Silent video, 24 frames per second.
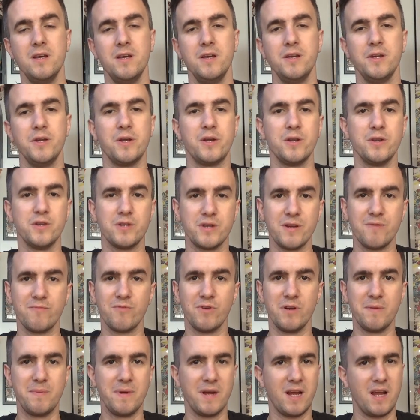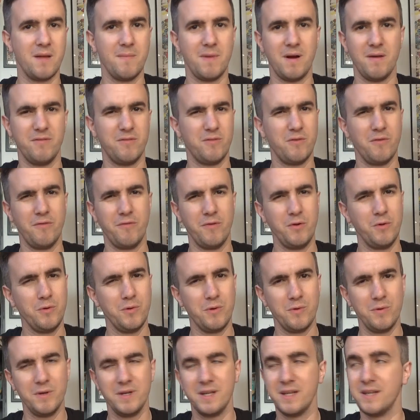You can generally pick them up for a few
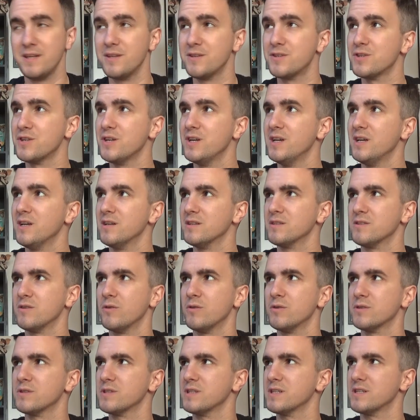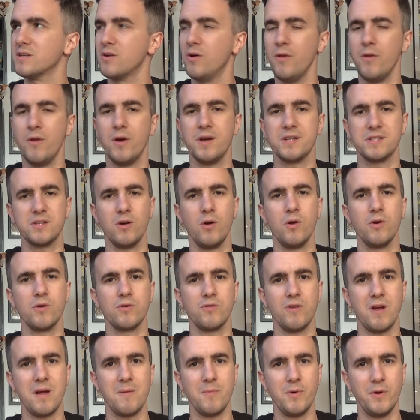quid each, as long as it's got a nice
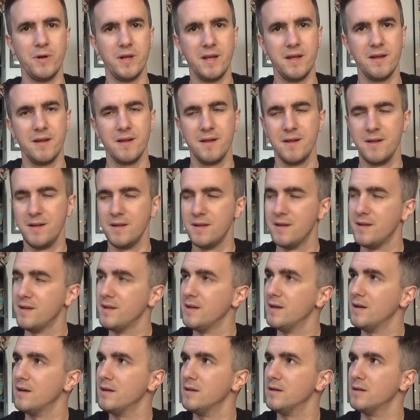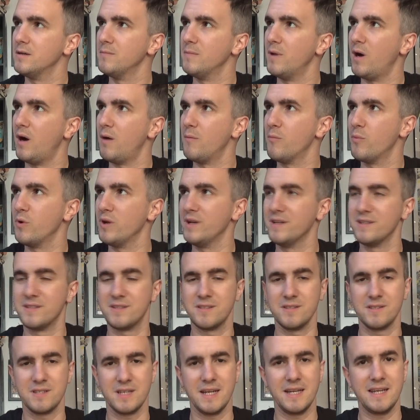hologram on it. I'm willing
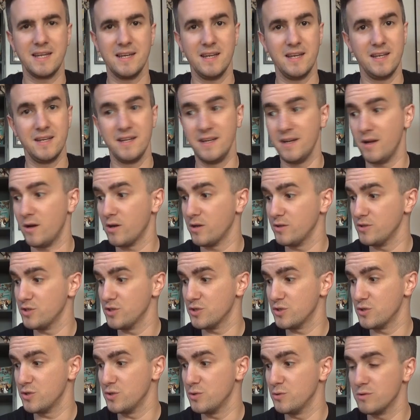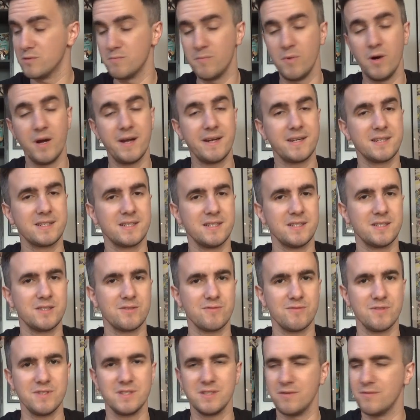to take it, and then I can just use my
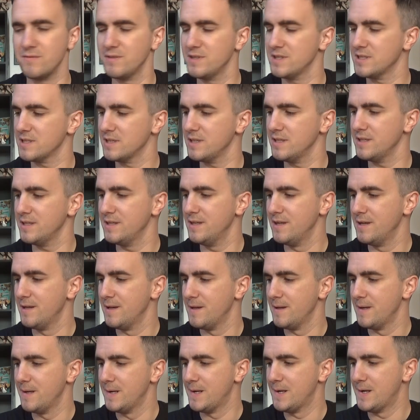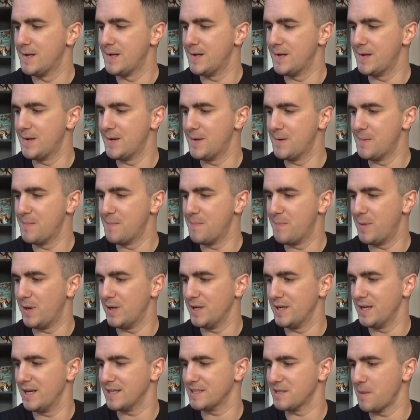accessories, obviously. But
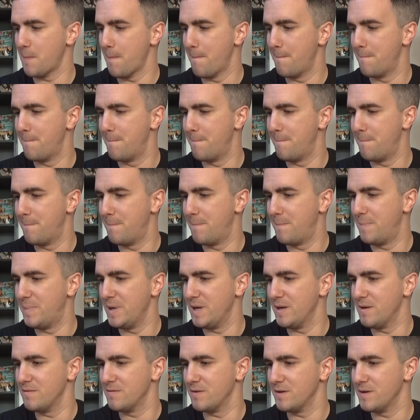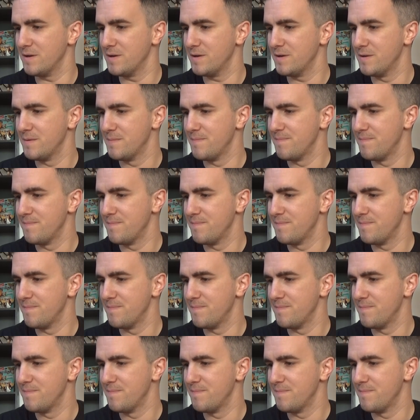yeah, that's a bit of a